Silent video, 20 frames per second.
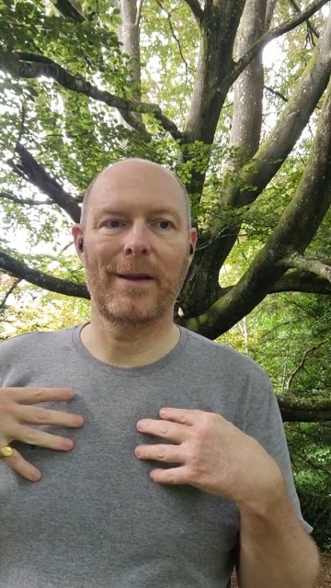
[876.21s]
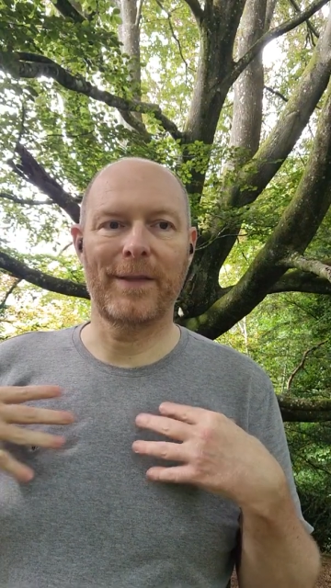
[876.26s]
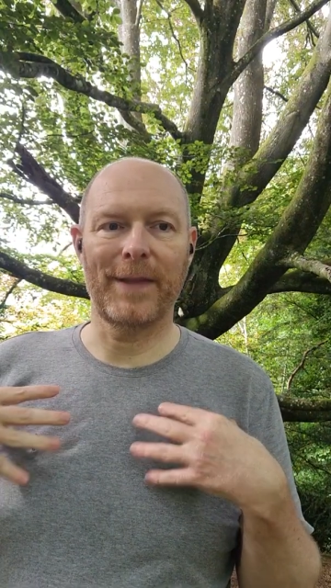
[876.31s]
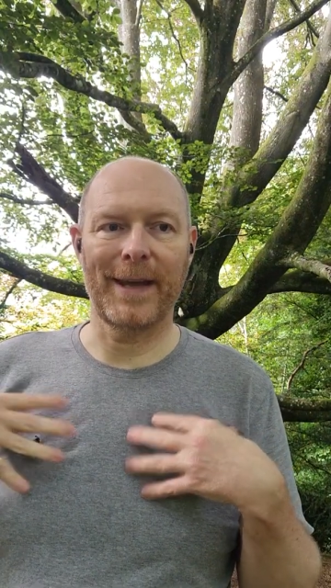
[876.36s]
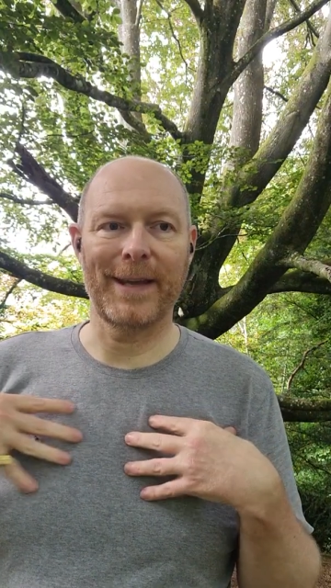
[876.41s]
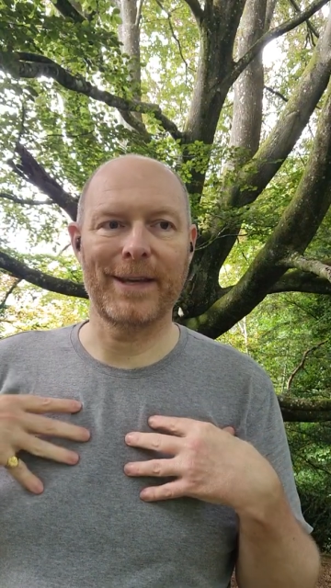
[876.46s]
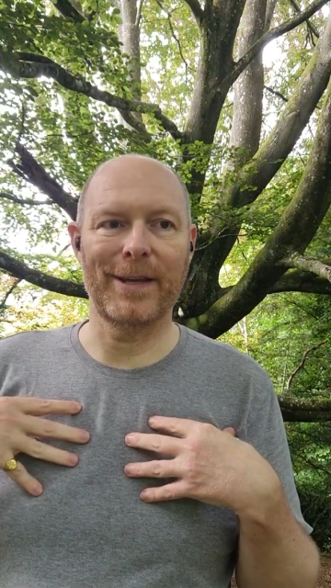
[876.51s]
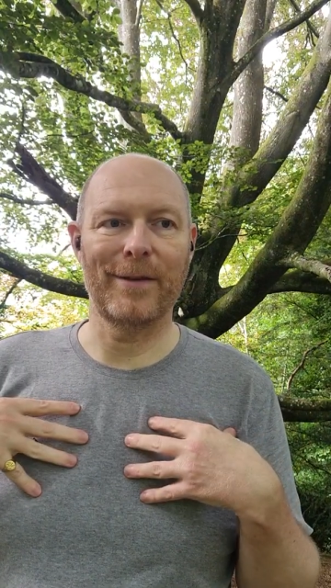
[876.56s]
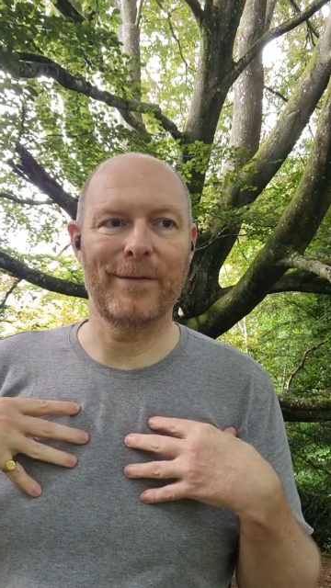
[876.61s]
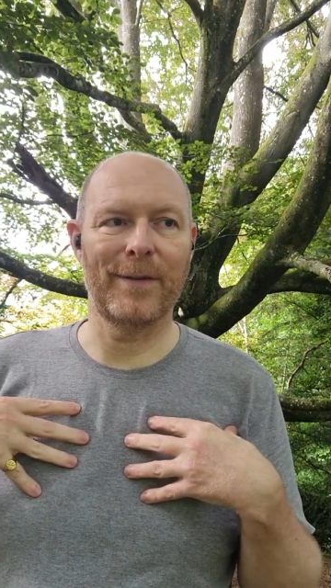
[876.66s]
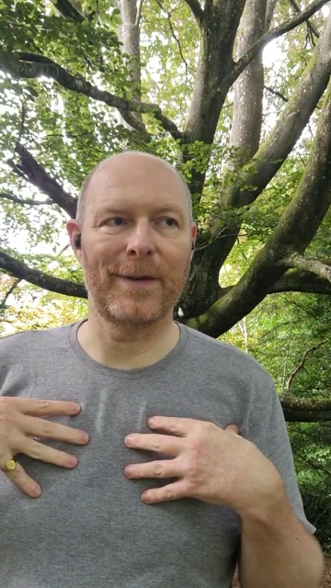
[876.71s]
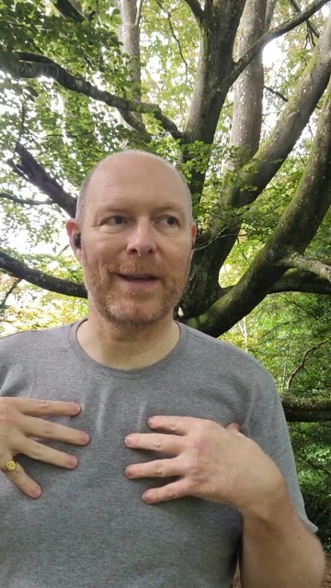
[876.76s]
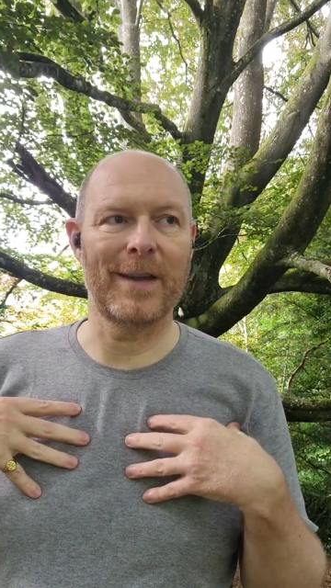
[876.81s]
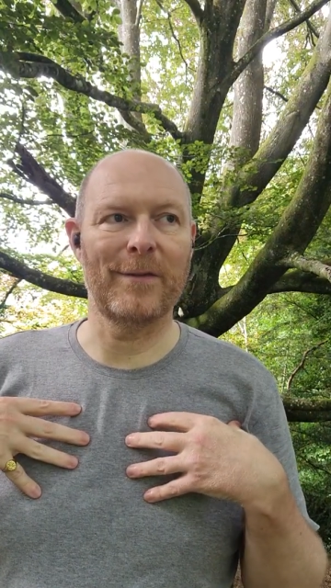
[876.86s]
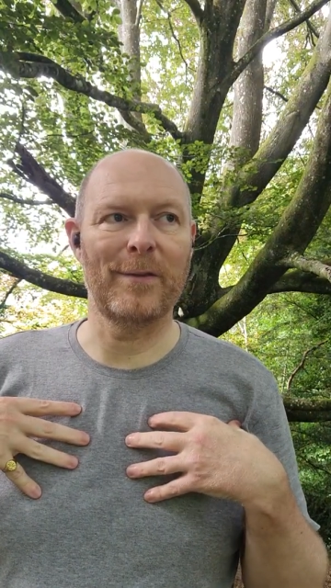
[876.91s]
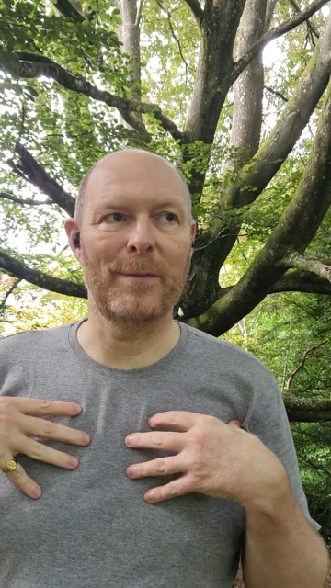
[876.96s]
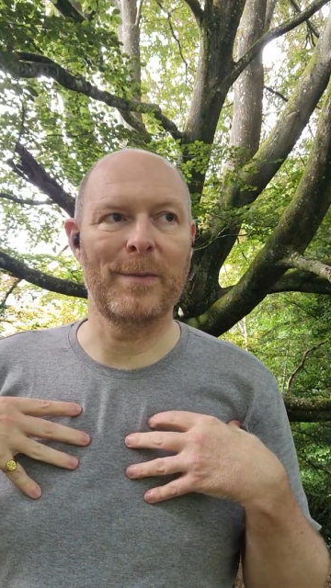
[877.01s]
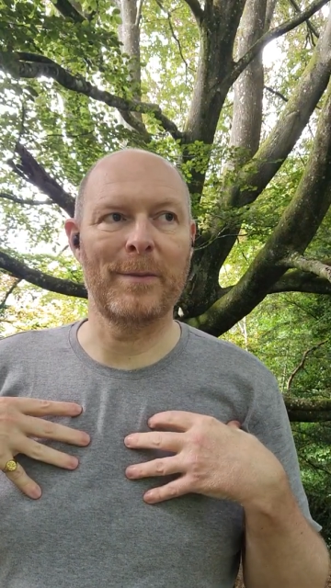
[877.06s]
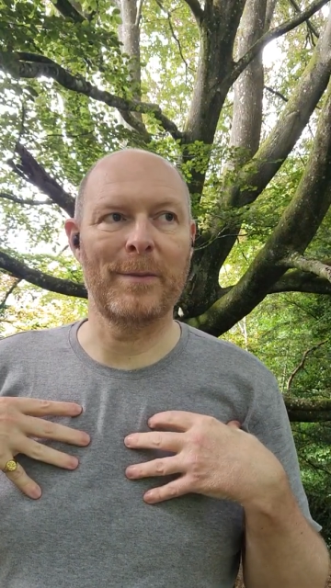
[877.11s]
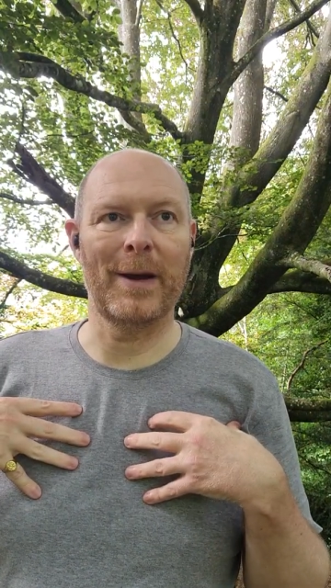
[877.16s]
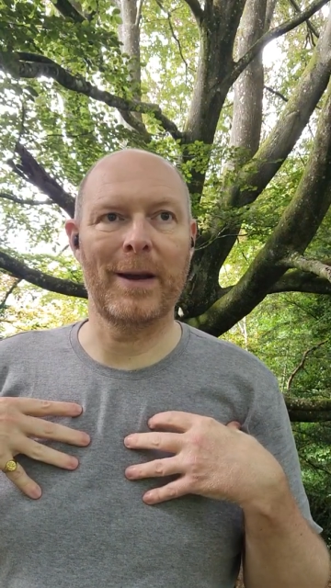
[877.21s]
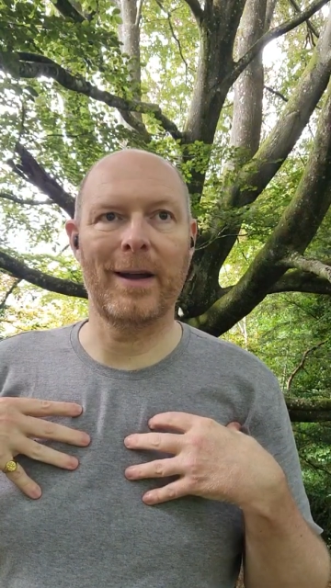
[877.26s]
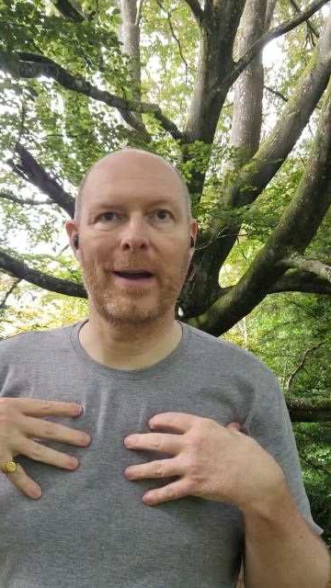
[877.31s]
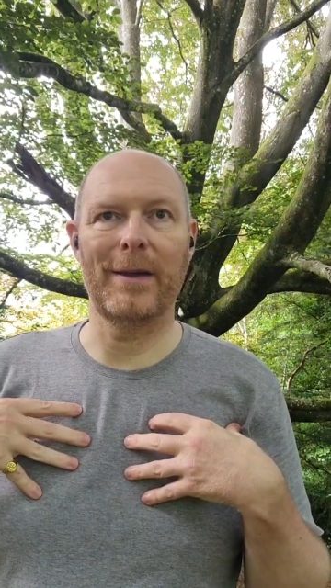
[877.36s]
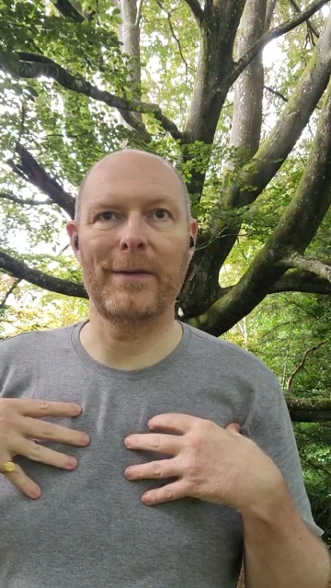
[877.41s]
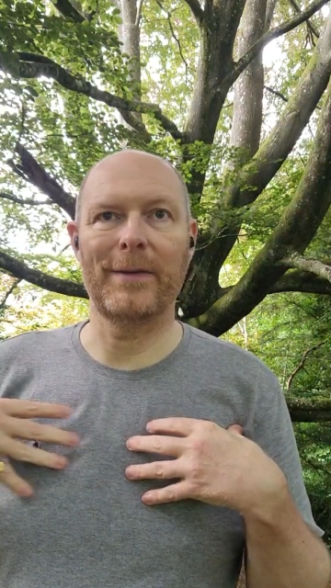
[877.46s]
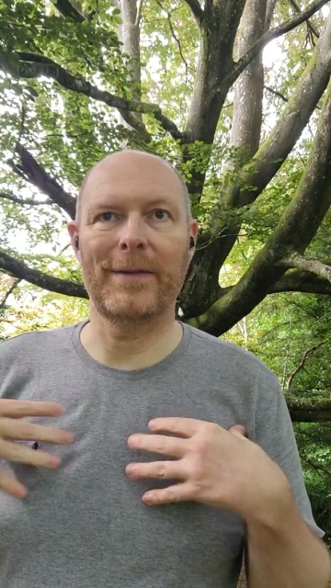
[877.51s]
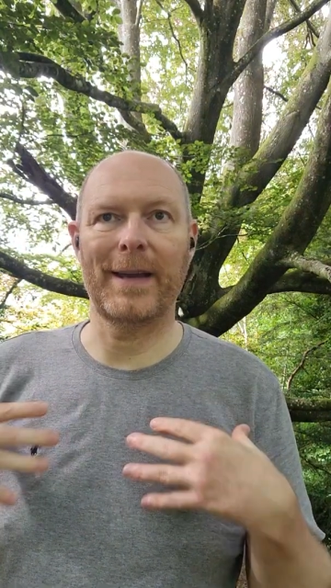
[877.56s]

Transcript: Thank you for giving me my life.